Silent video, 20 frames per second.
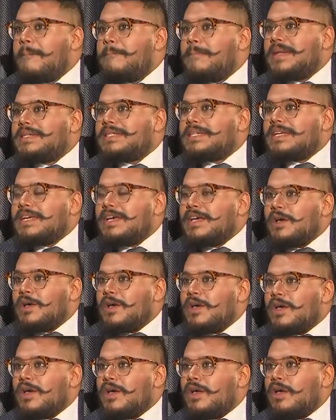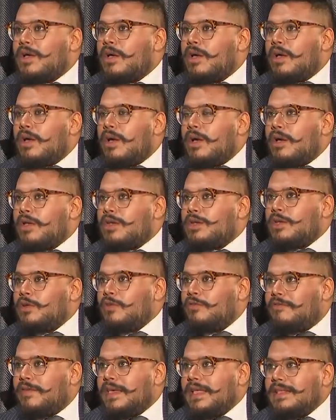But do
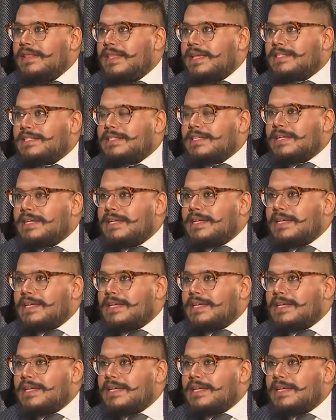you feel that,